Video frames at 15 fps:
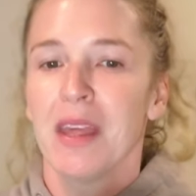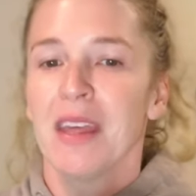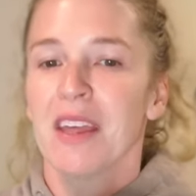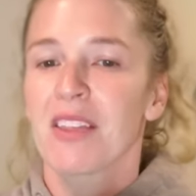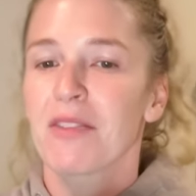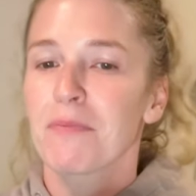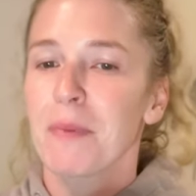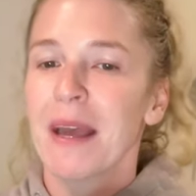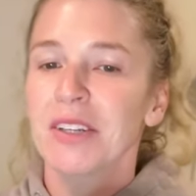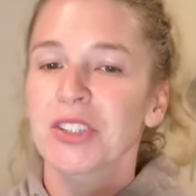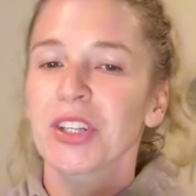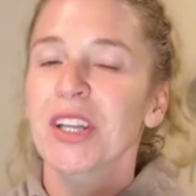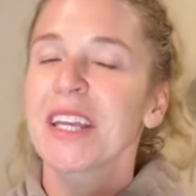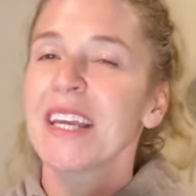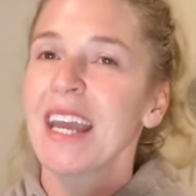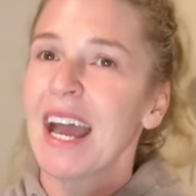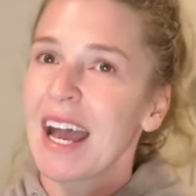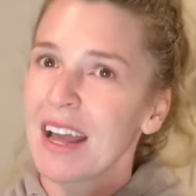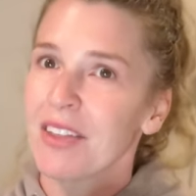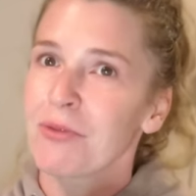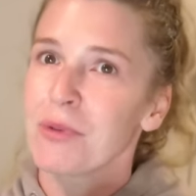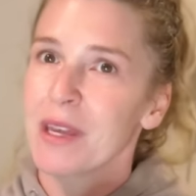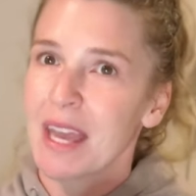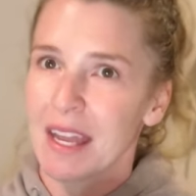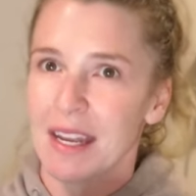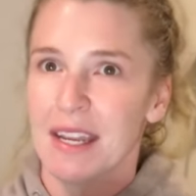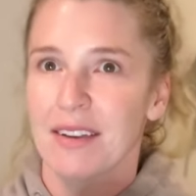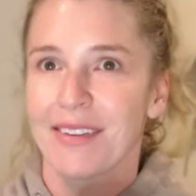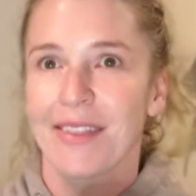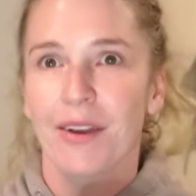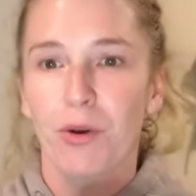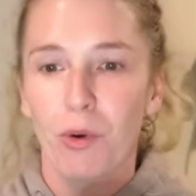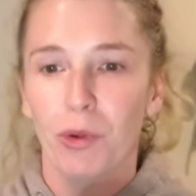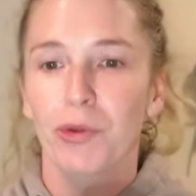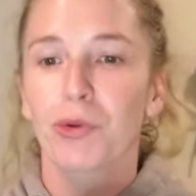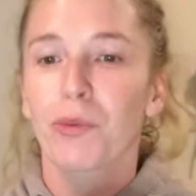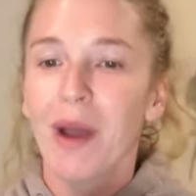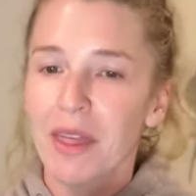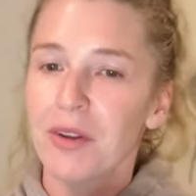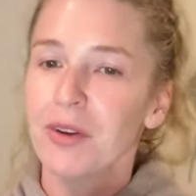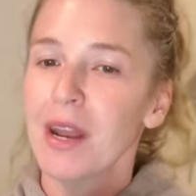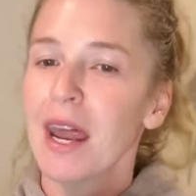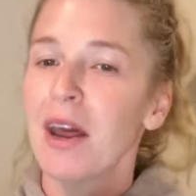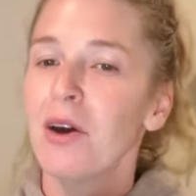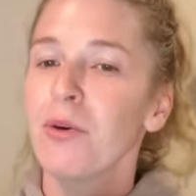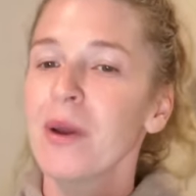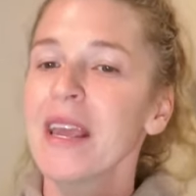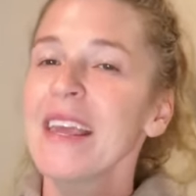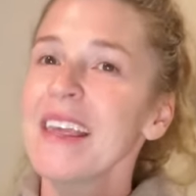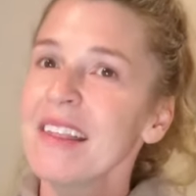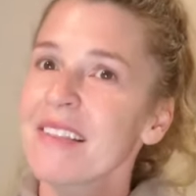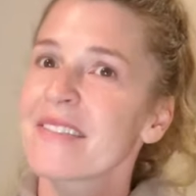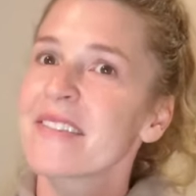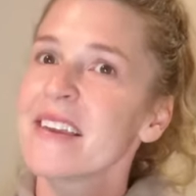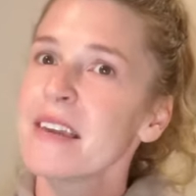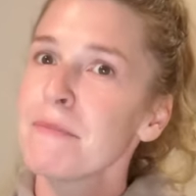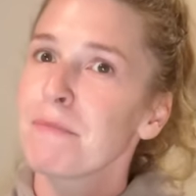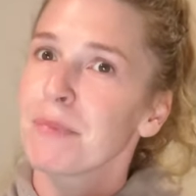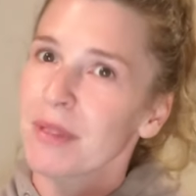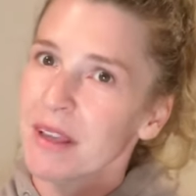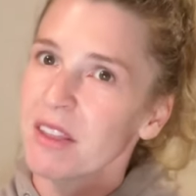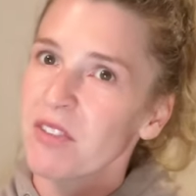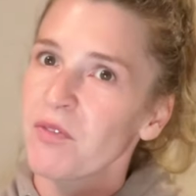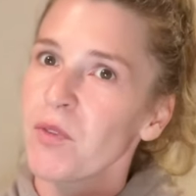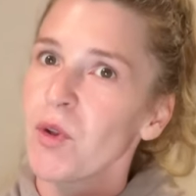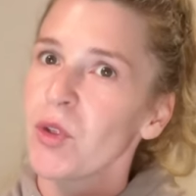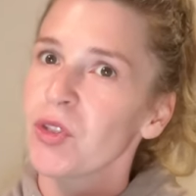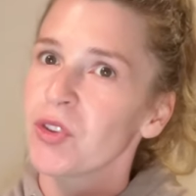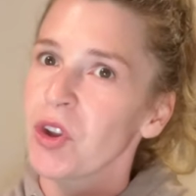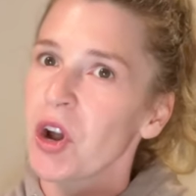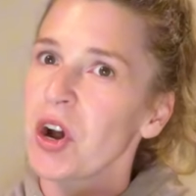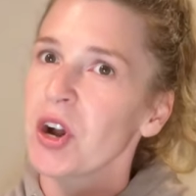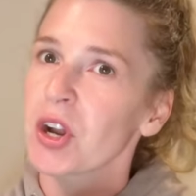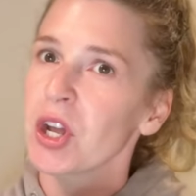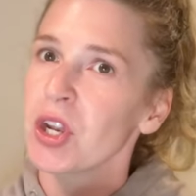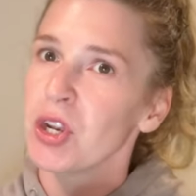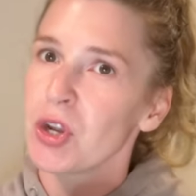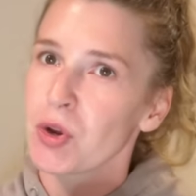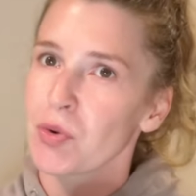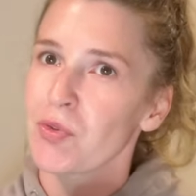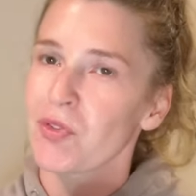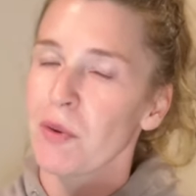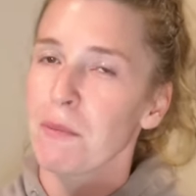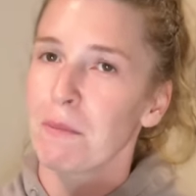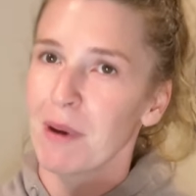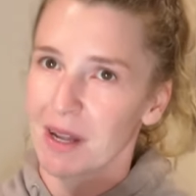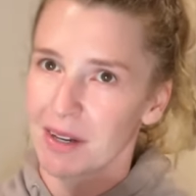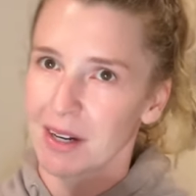especially as we get into the colder weather now, is the Blissful Dog Nose Butter.